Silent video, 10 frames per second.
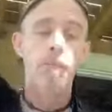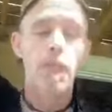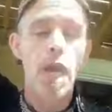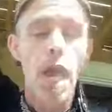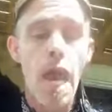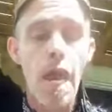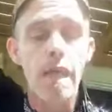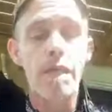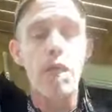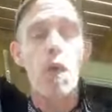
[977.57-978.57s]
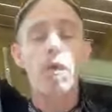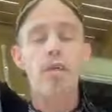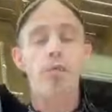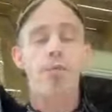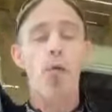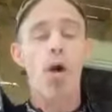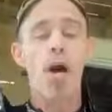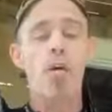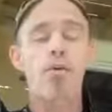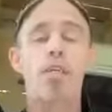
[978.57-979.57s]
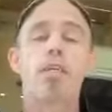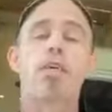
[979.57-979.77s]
And then if you go to the 400